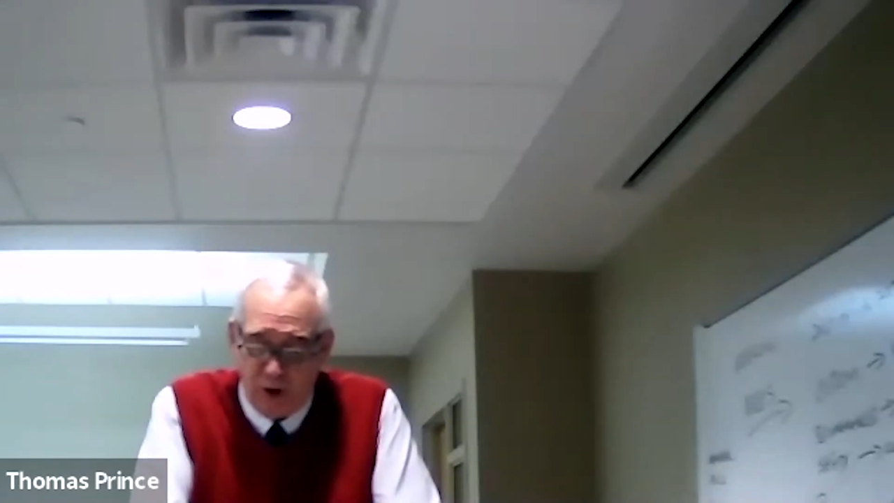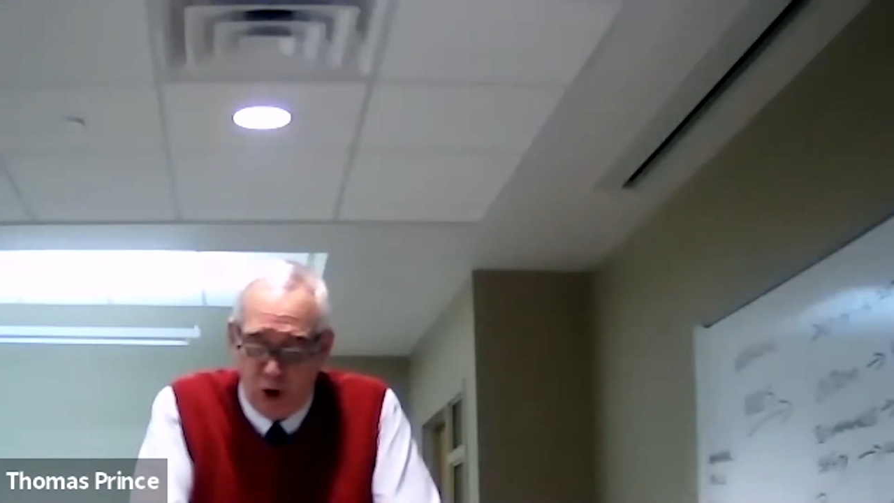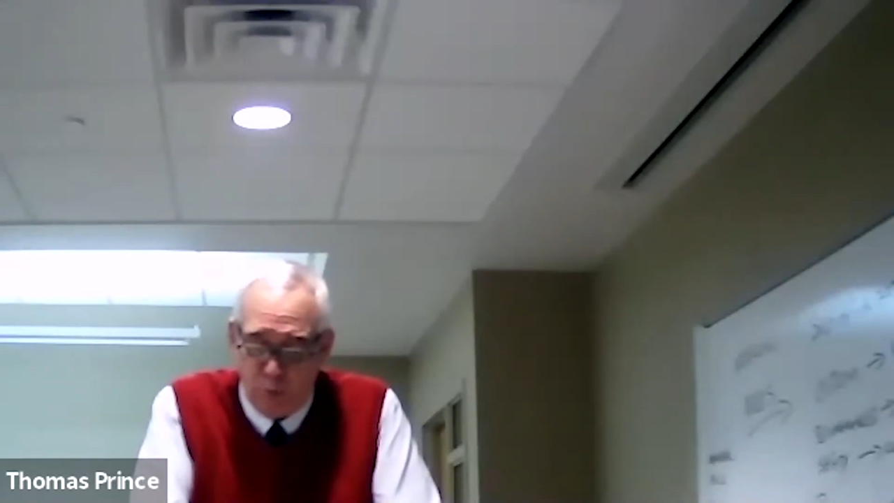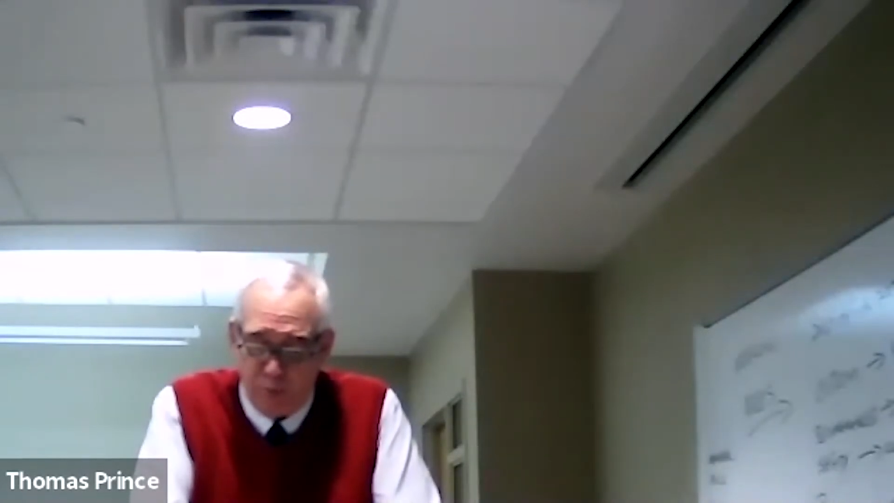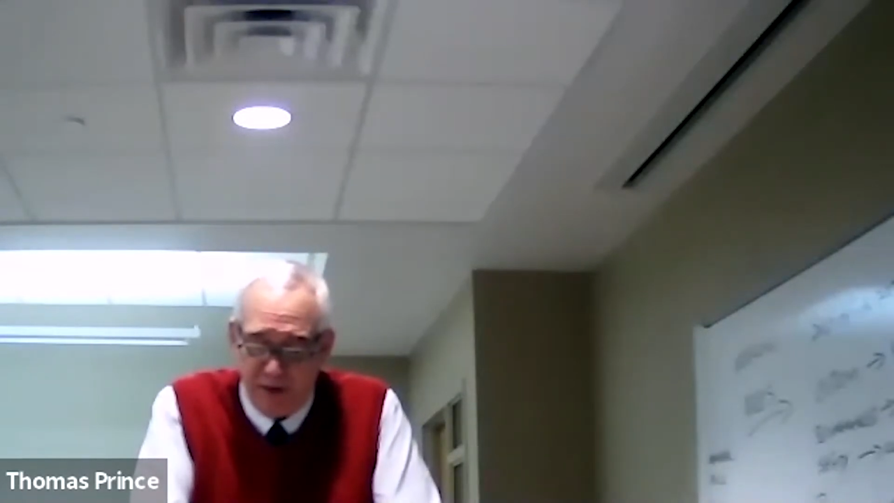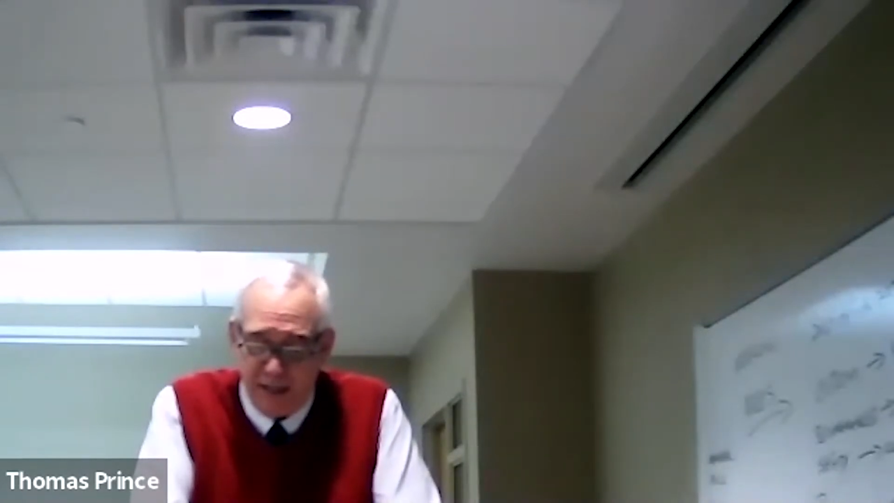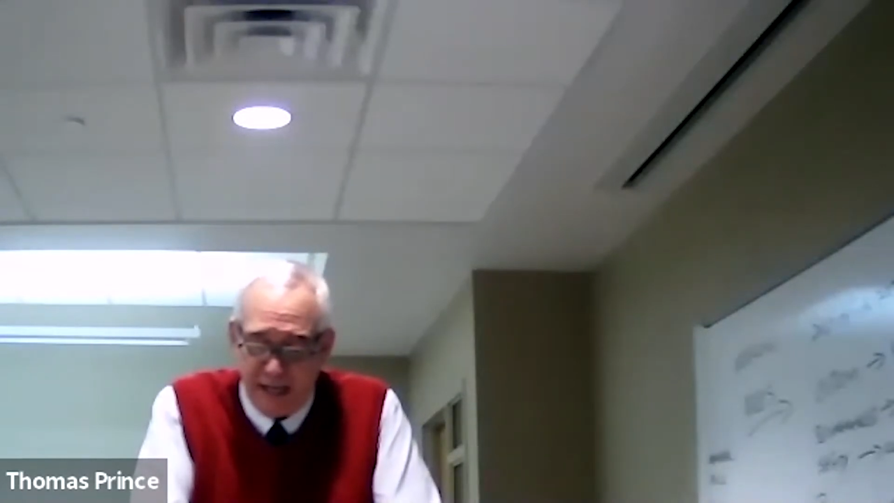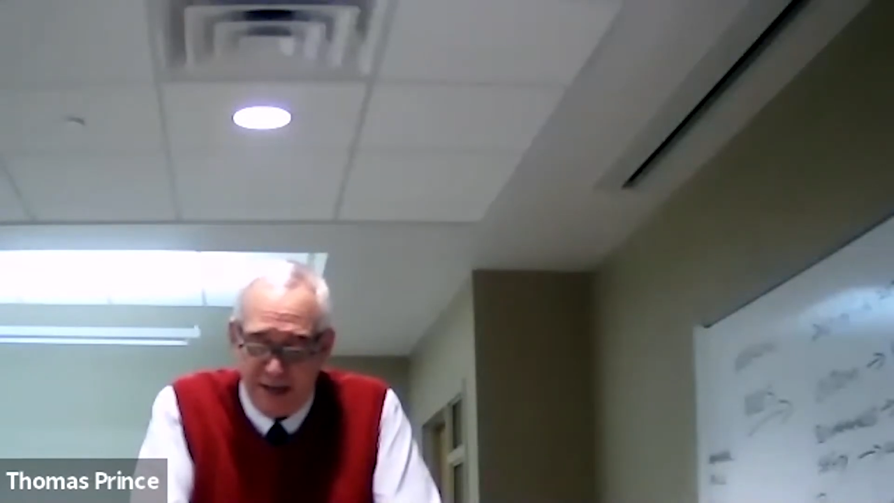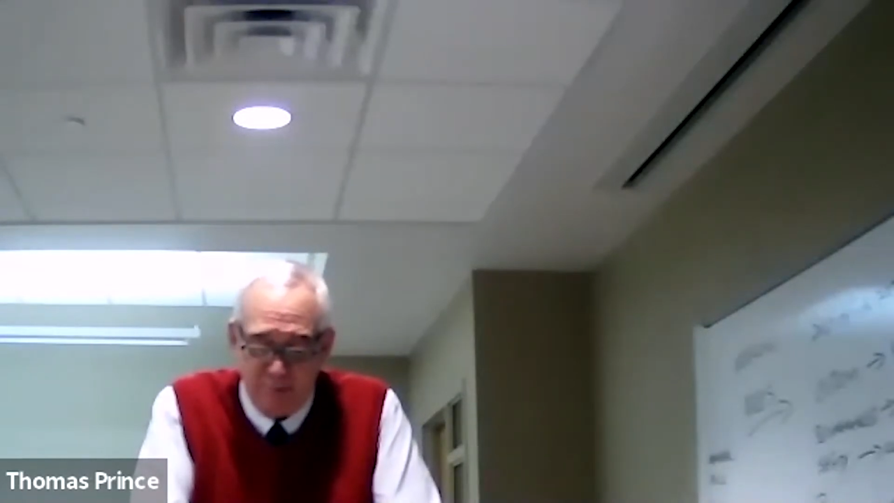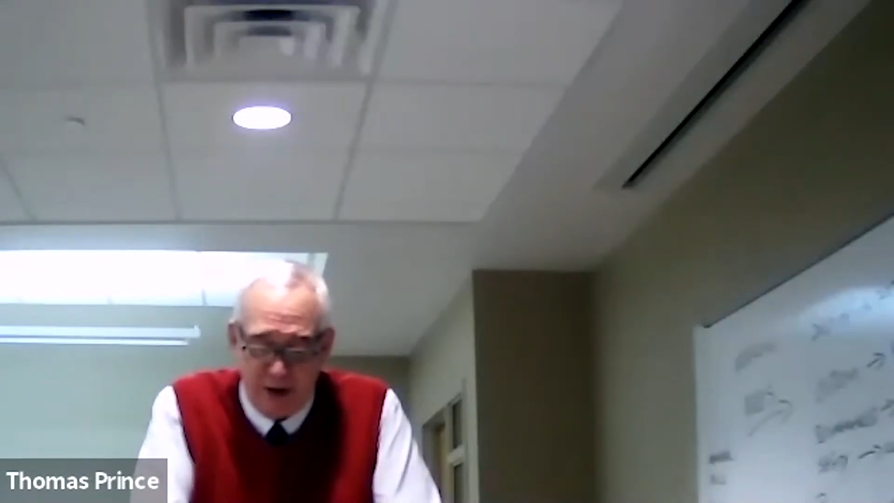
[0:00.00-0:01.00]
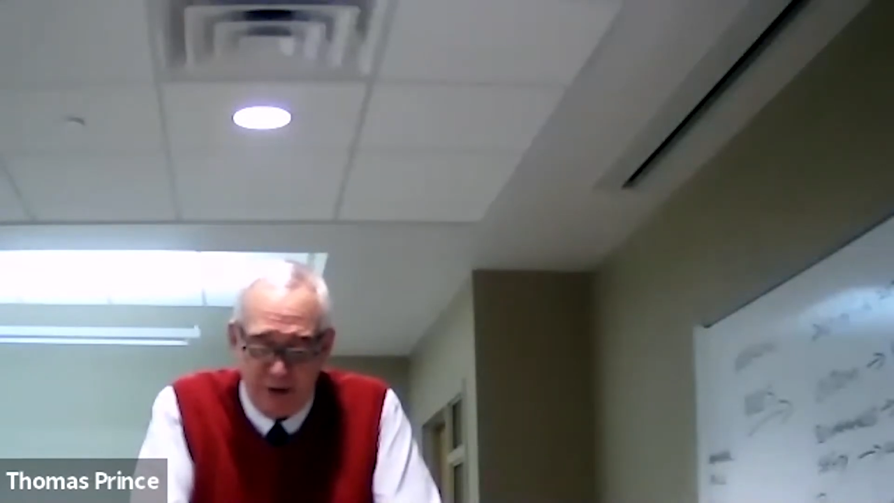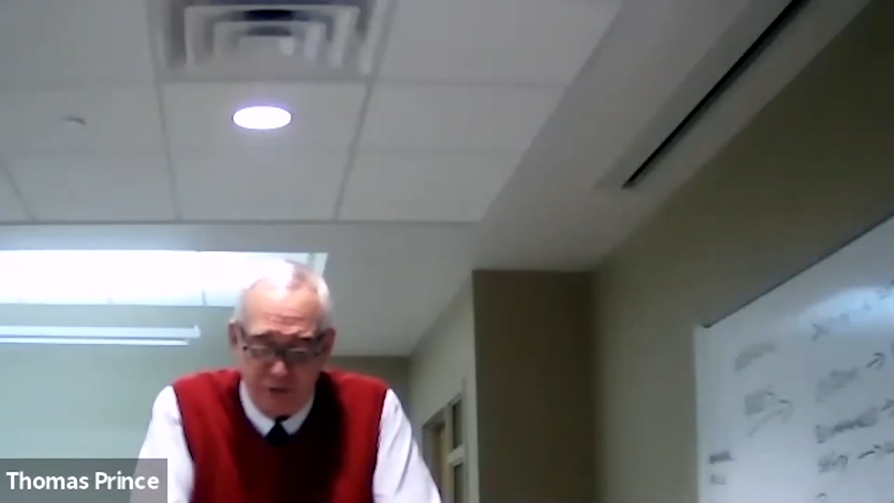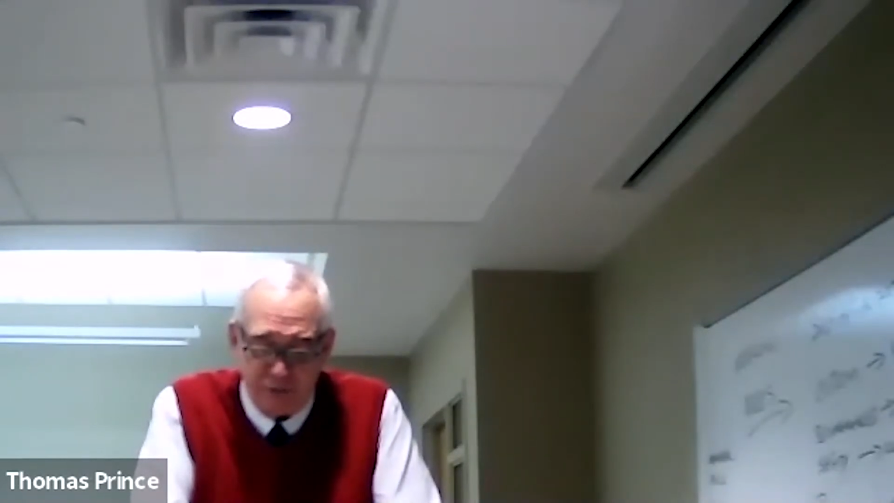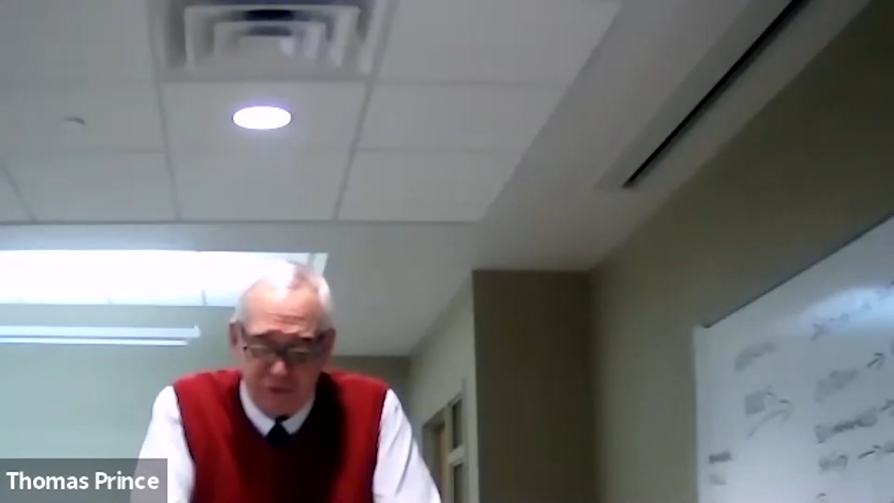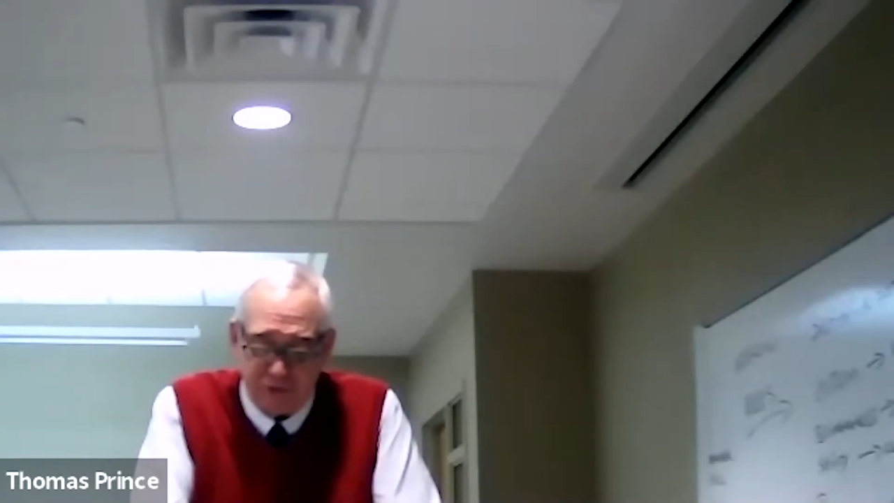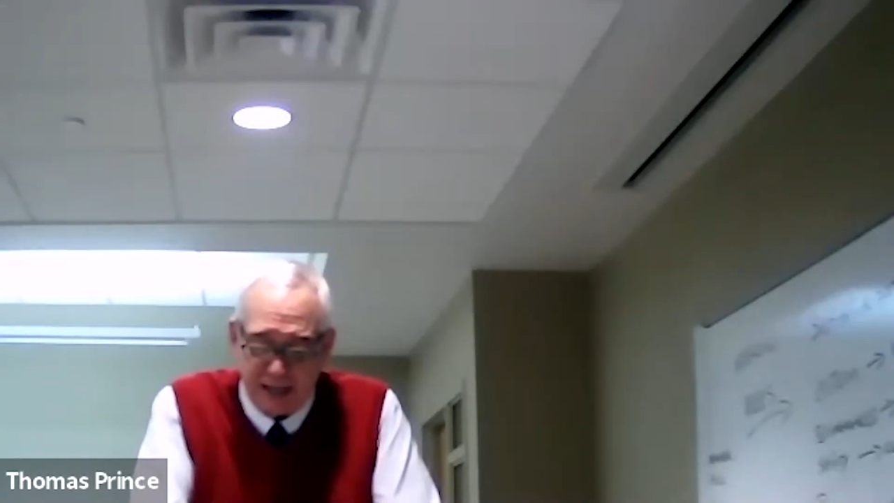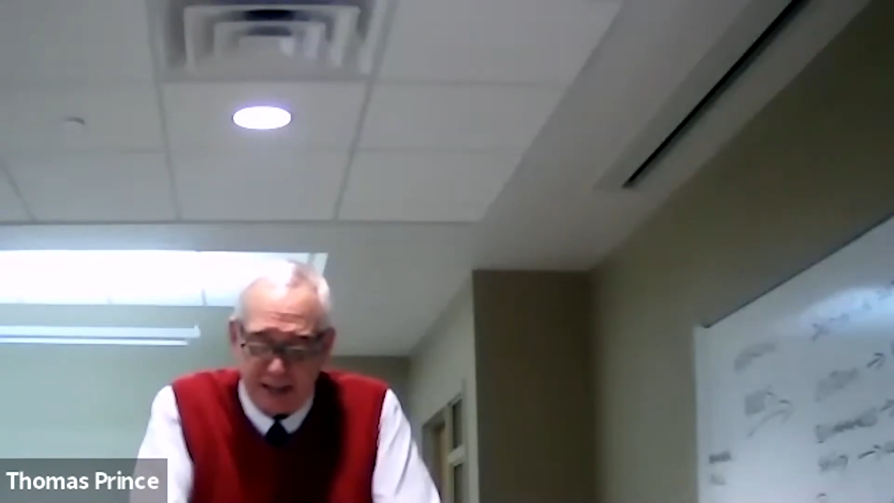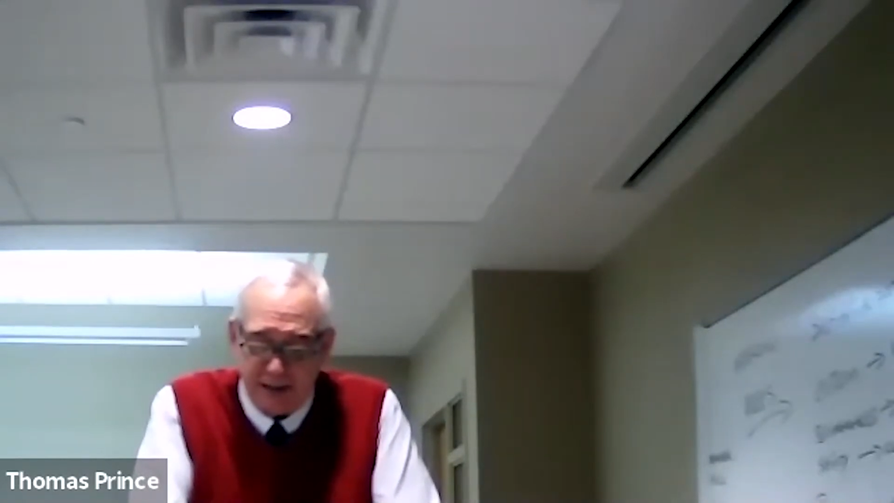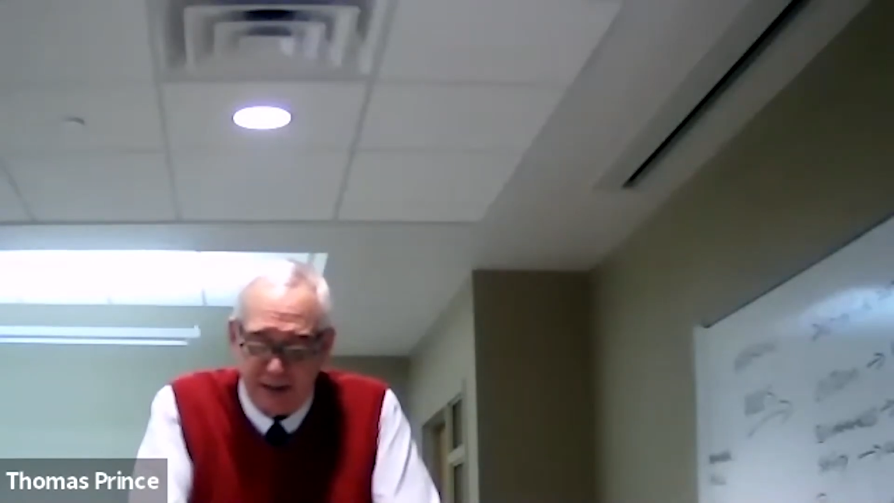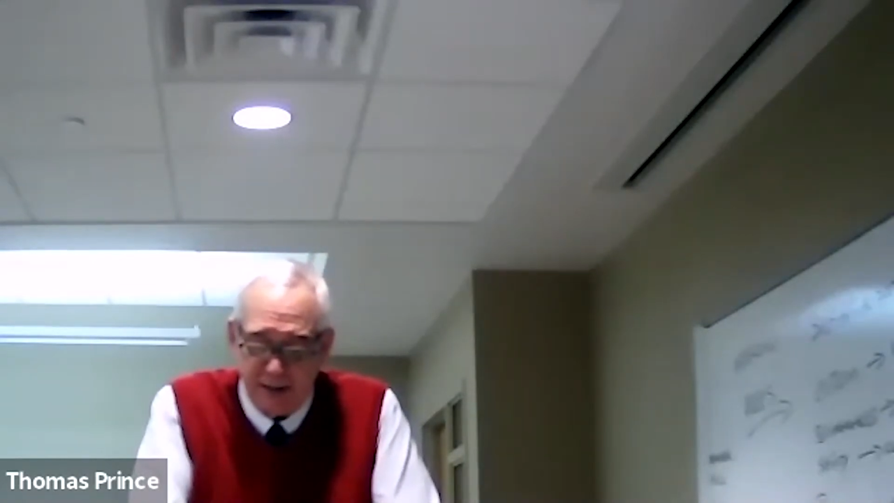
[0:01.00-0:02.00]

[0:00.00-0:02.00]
opened on March the 2nd.